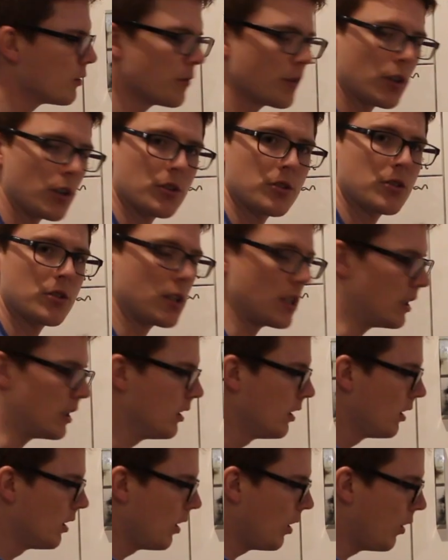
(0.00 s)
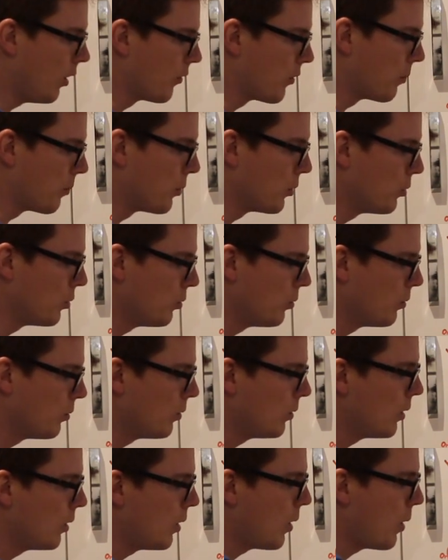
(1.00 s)
velocity of the ball
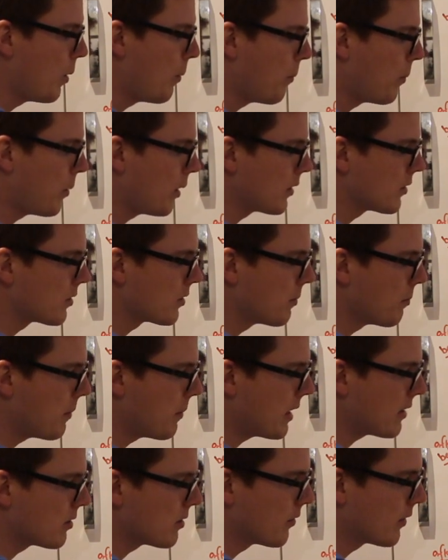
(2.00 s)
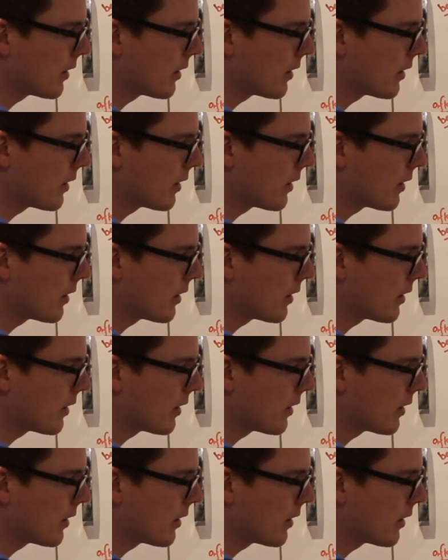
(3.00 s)
plus the mass of